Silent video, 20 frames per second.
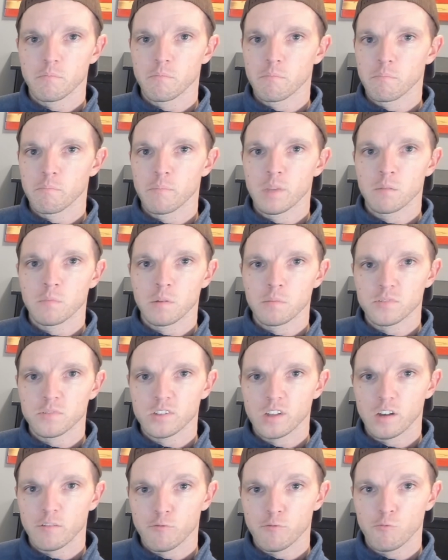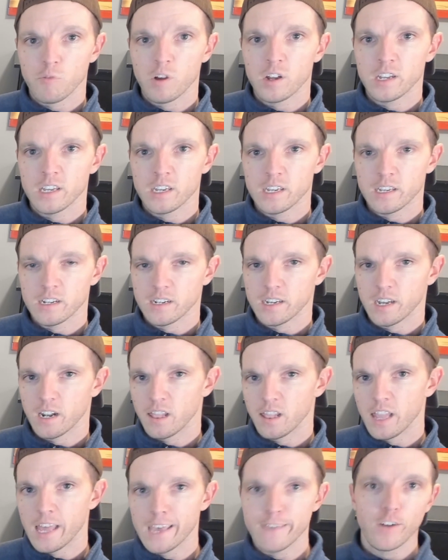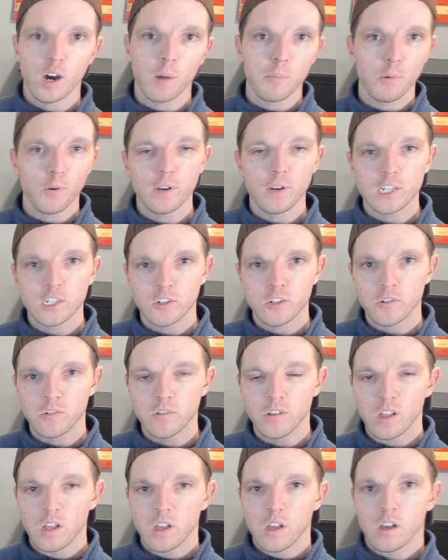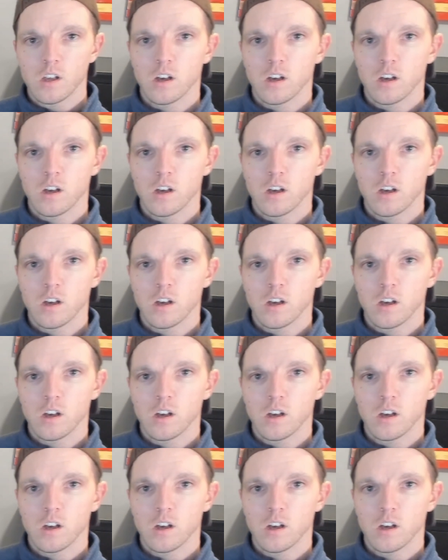minimum stuff running and kind of light operational.